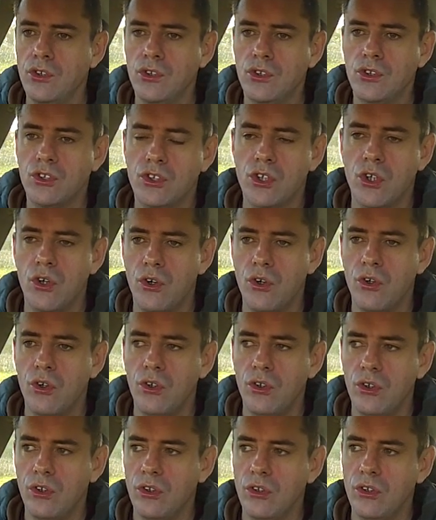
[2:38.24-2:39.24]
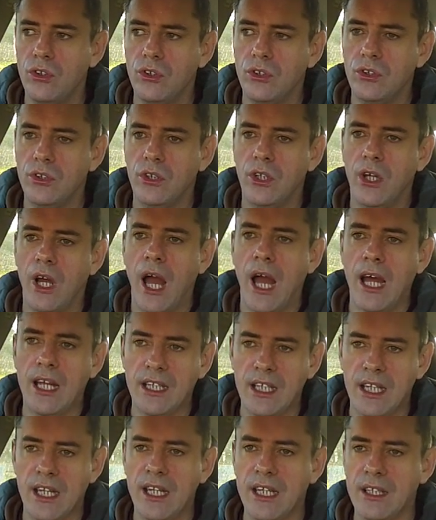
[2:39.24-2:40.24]
So
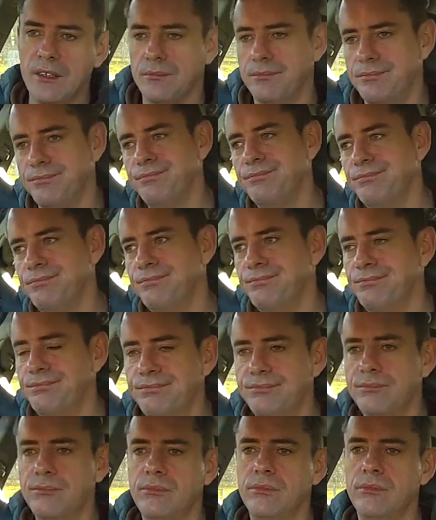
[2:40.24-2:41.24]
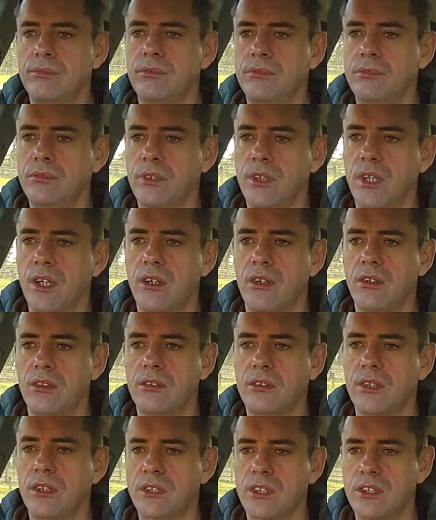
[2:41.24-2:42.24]
handling, you
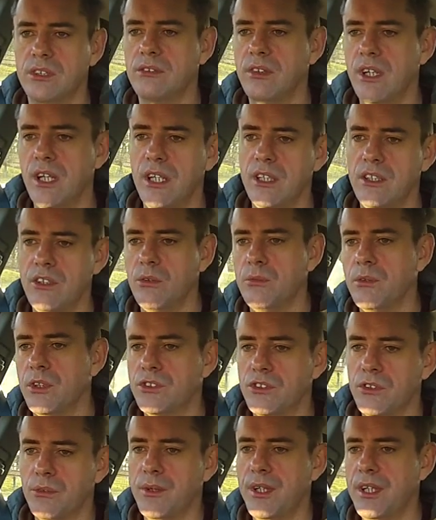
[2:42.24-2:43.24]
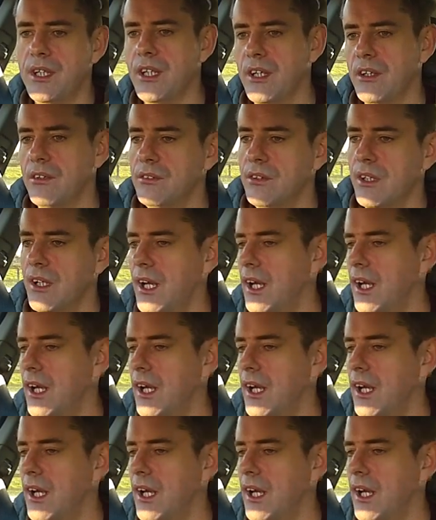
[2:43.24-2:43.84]
know, it doesn't really do much for me now.